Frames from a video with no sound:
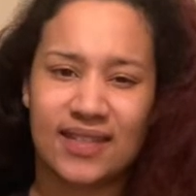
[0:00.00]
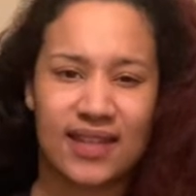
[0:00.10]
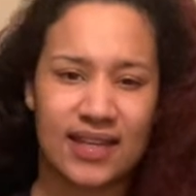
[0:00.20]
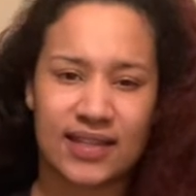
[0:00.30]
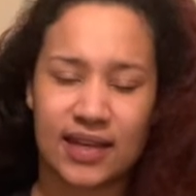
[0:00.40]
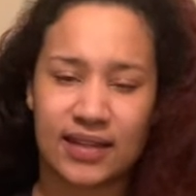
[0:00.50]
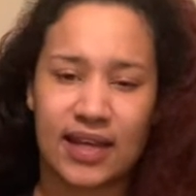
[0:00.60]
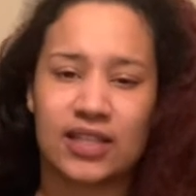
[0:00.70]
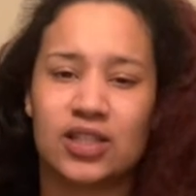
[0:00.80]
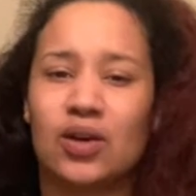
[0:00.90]
and things like
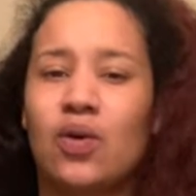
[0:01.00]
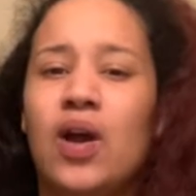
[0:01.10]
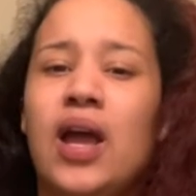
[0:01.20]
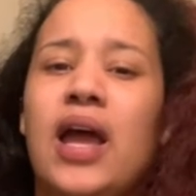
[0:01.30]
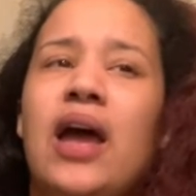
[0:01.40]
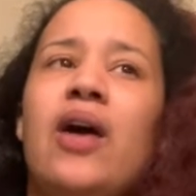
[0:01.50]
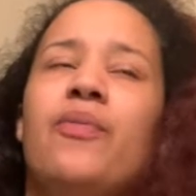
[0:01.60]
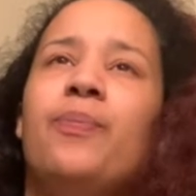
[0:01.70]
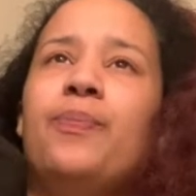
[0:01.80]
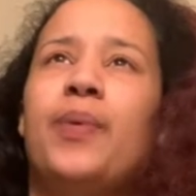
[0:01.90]
that. So
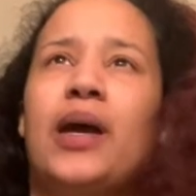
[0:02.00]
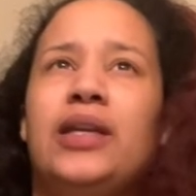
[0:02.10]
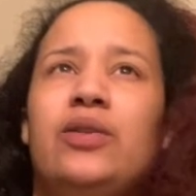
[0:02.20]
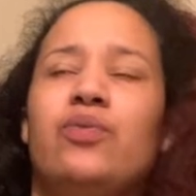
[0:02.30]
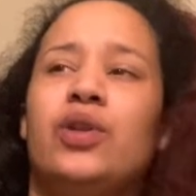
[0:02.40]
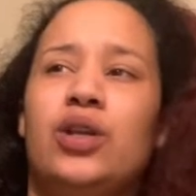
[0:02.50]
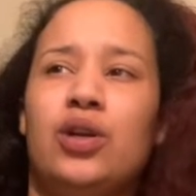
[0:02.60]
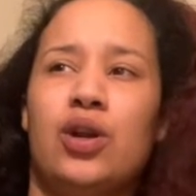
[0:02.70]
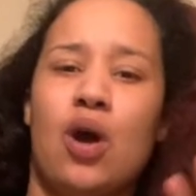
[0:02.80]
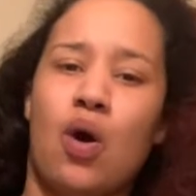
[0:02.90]
I didn't really
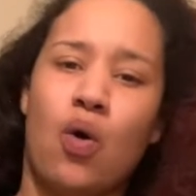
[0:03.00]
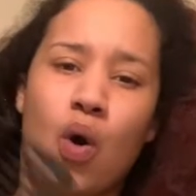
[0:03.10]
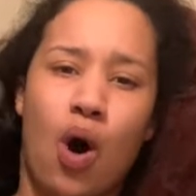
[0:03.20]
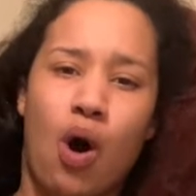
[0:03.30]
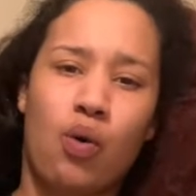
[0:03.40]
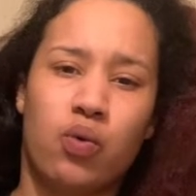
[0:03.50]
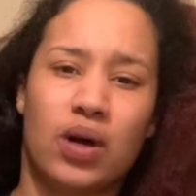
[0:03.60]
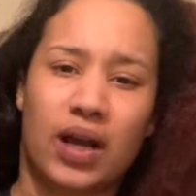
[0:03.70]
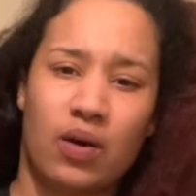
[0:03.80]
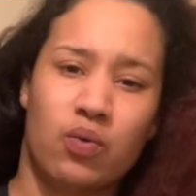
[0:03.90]
know all
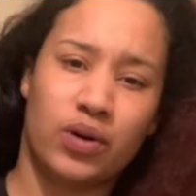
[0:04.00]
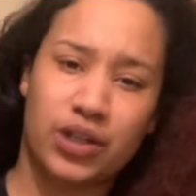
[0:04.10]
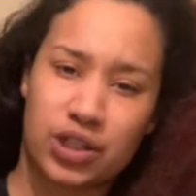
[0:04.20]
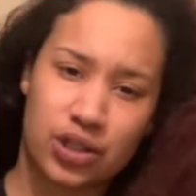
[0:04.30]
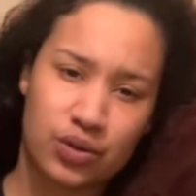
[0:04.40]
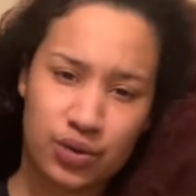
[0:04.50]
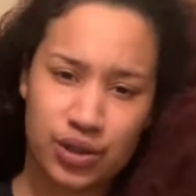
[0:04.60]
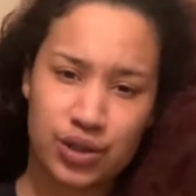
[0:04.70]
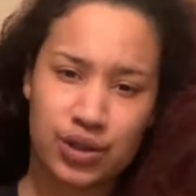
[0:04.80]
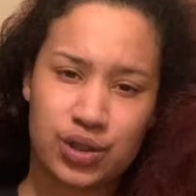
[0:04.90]
what I wanted to do in
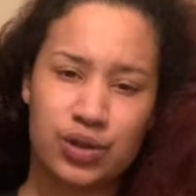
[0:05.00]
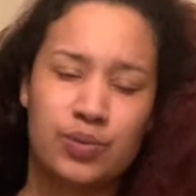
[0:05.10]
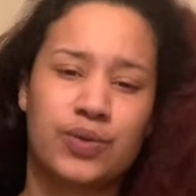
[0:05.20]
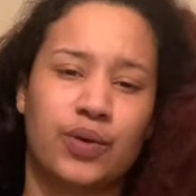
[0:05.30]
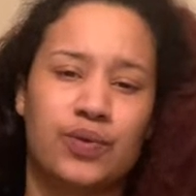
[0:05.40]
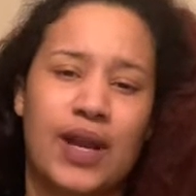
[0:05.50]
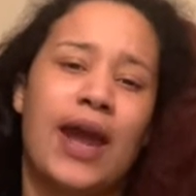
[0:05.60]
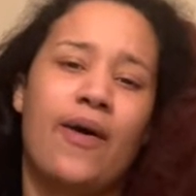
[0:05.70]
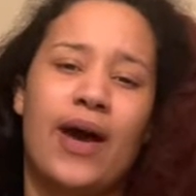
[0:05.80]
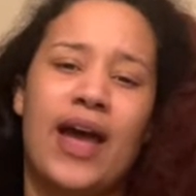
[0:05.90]
YouTube. So
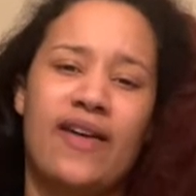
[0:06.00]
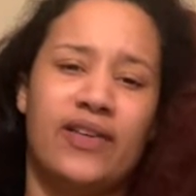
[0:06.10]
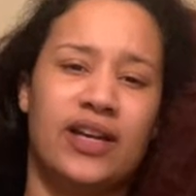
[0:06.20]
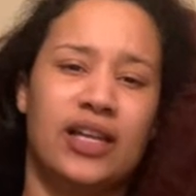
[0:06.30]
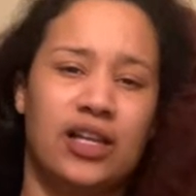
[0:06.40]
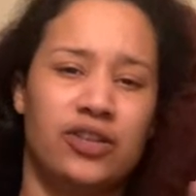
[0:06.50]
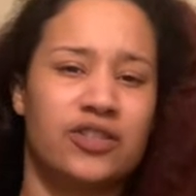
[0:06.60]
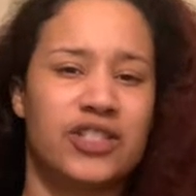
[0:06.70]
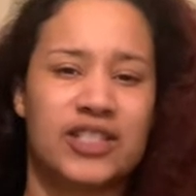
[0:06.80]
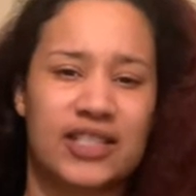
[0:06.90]
now I have a clear
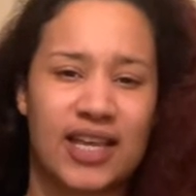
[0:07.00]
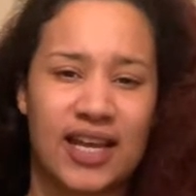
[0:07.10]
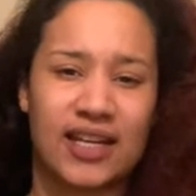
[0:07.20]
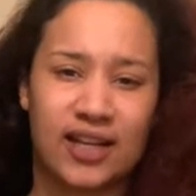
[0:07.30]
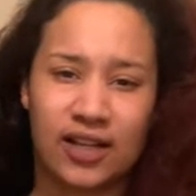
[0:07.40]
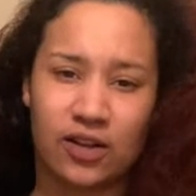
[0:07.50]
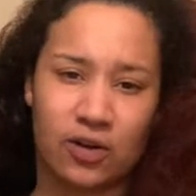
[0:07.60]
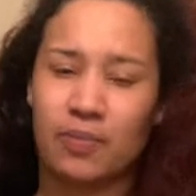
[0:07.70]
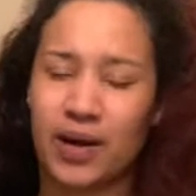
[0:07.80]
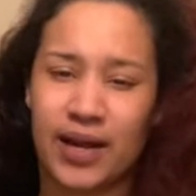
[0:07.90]

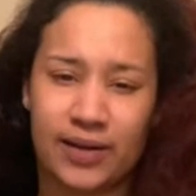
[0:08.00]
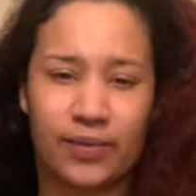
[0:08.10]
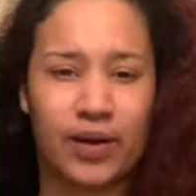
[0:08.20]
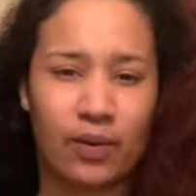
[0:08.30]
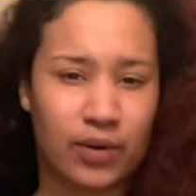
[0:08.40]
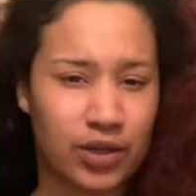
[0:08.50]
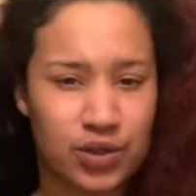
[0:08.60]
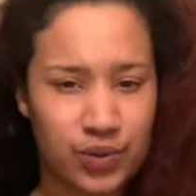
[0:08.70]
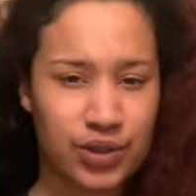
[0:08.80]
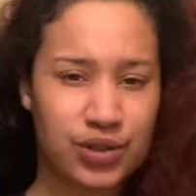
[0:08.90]
mind of what I want to
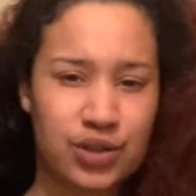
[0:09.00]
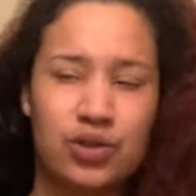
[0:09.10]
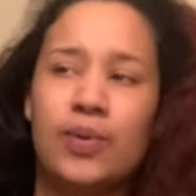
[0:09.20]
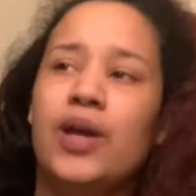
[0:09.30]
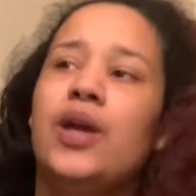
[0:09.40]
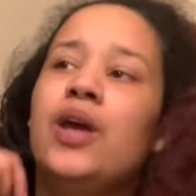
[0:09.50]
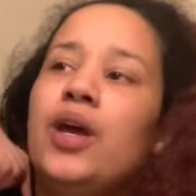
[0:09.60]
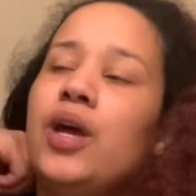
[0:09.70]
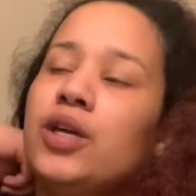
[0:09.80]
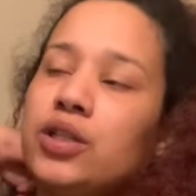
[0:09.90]
do in YouTube.
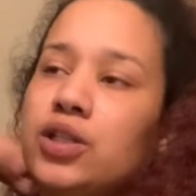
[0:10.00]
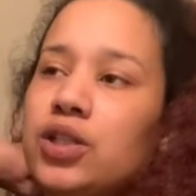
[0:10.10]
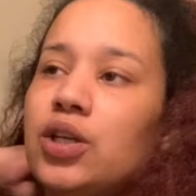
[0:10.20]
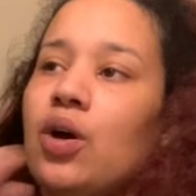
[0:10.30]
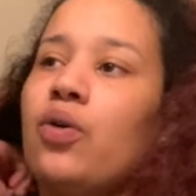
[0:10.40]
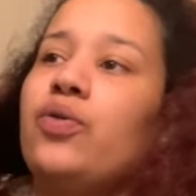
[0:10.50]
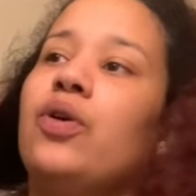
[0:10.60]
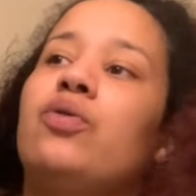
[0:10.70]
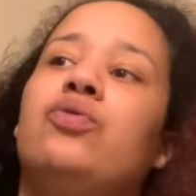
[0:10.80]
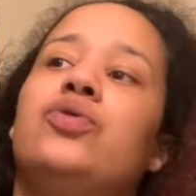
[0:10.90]
So
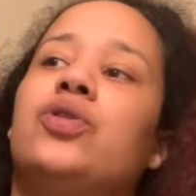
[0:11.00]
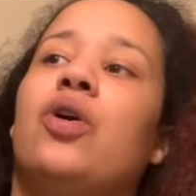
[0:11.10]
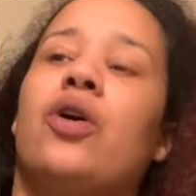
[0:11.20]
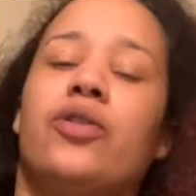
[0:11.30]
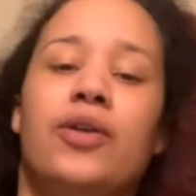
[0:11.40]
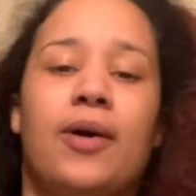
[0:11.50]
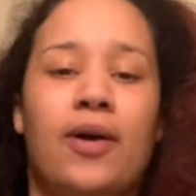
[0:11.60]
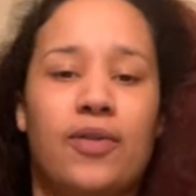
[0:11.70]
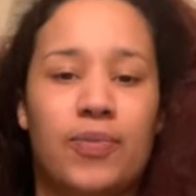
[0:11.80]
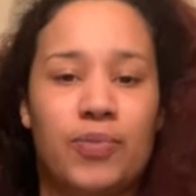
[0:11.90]
those are
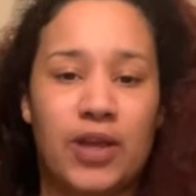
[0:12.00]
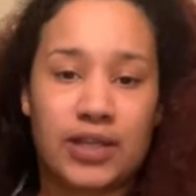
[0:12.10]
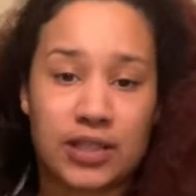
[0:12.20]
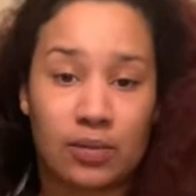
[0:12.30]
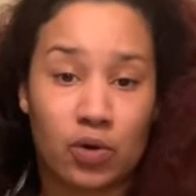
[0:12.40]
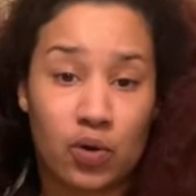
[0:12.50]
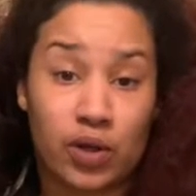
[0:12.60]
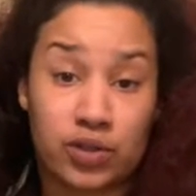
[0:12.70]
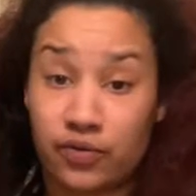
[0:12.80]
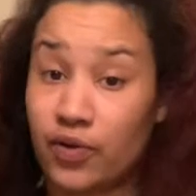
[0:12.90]
the things that I'm
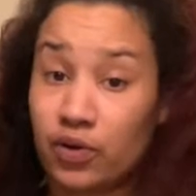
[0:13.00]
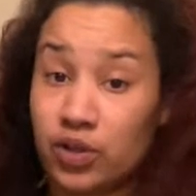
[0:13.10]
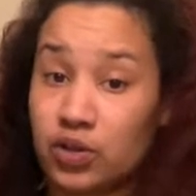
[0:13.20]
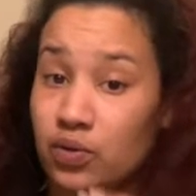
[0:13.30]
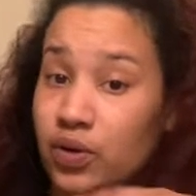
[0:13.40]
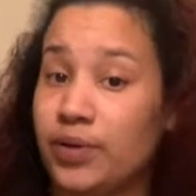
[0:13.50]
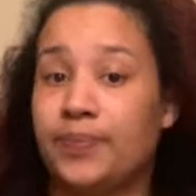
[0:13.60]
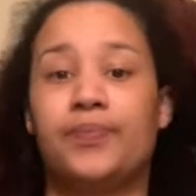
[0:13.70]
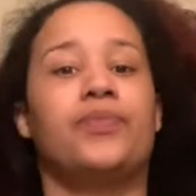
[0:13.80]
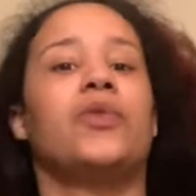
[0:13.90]
going to focus on,
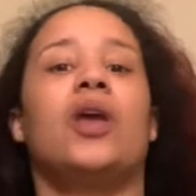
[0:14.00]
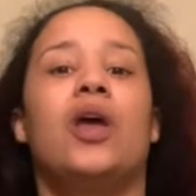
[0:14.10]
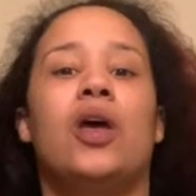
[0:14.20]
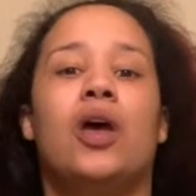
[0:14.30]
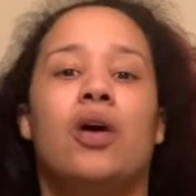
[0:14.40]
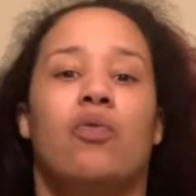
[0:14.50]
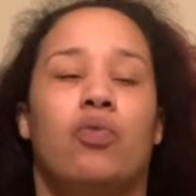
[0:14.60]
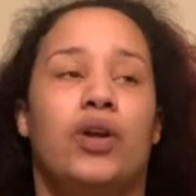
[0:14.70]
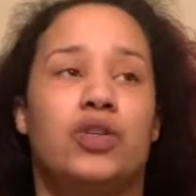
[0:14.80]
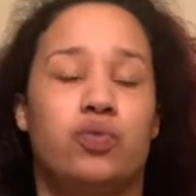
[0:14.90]

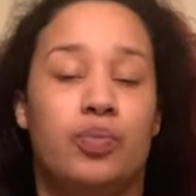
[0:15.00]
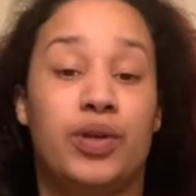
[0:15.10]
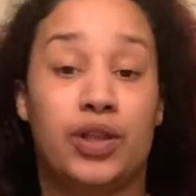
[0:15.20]
which will be